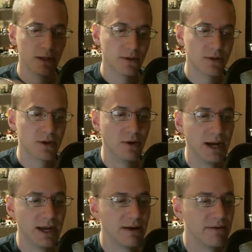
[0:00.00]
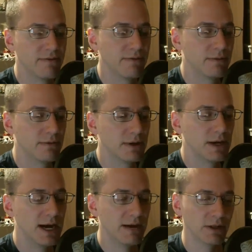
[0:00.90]
So I have
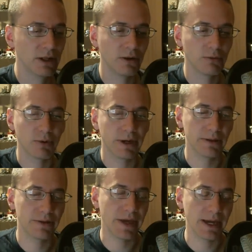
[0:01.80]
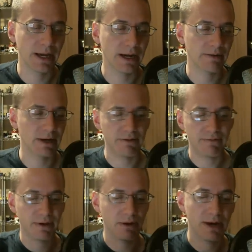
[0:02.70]
a little thing I've got to
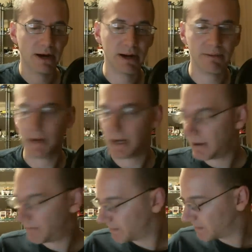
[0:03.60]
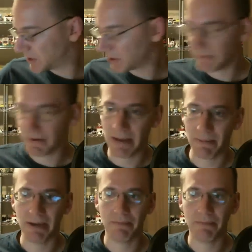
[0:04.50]
figure out. I've sort of got my